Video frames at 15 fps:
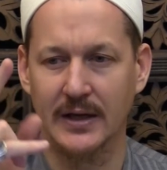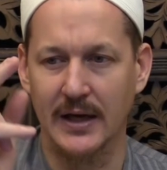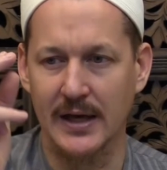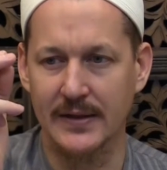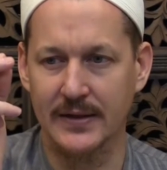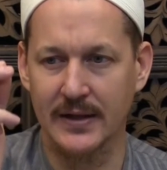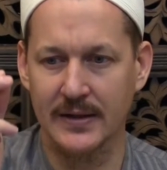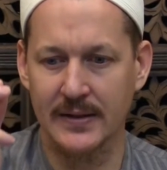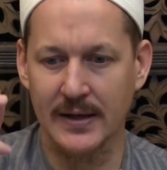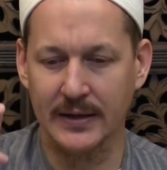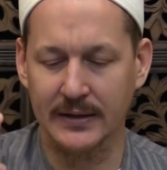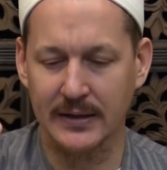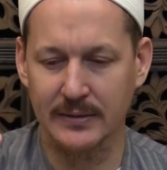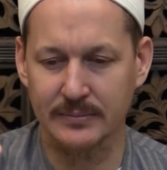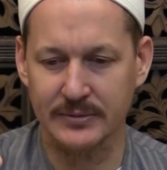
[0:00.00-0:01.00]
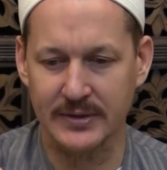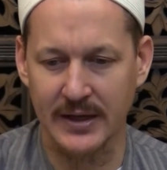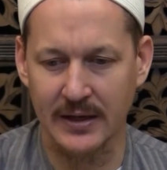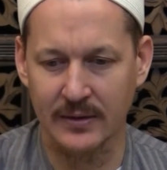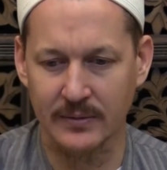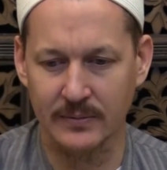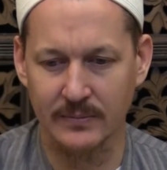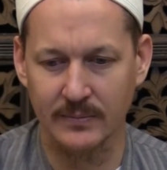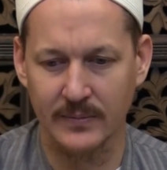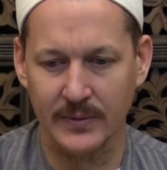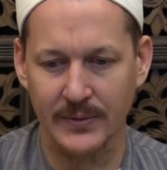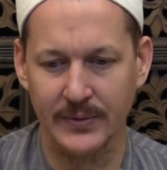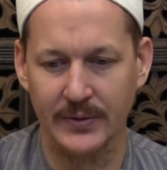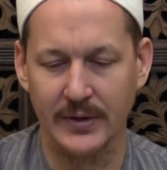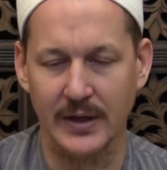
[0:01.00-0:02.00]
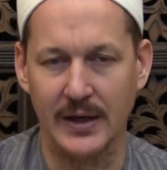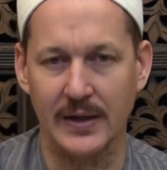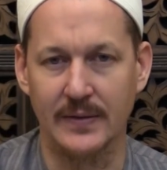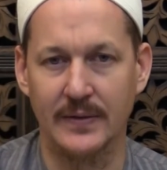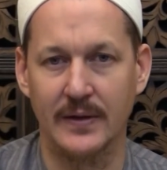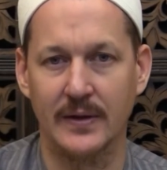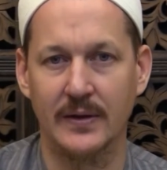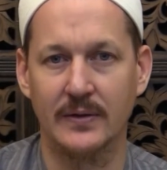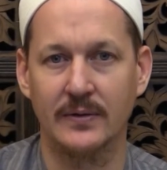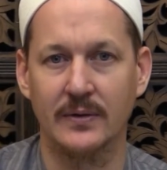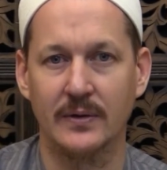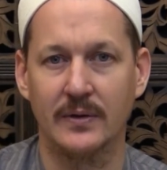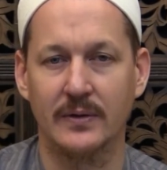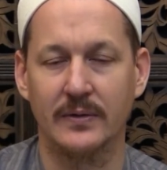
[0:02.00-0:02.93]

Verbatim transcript: And then that comes down, and then